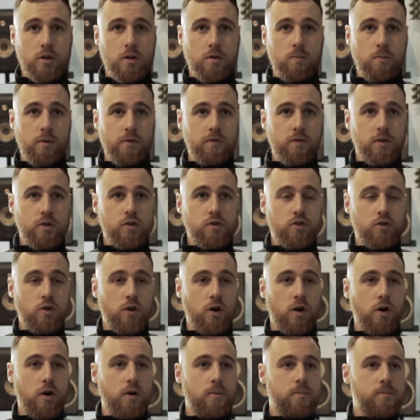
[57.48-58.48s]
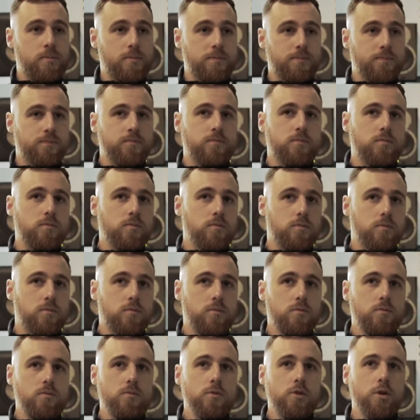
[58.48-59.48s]
With the drop,
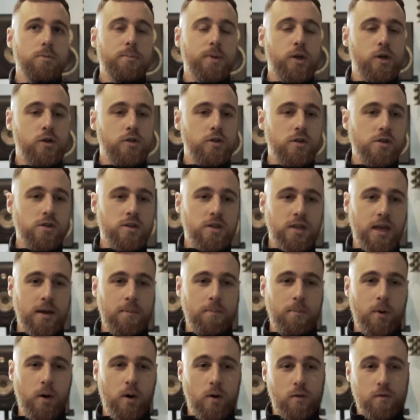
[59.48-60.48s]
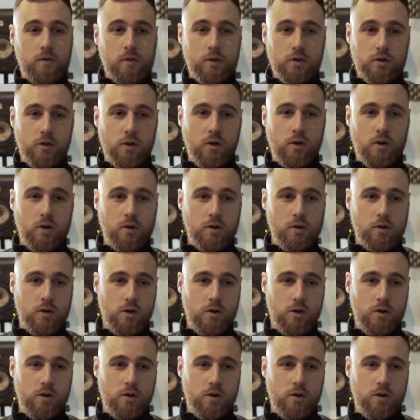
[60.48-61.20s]
because of the tempo of the song,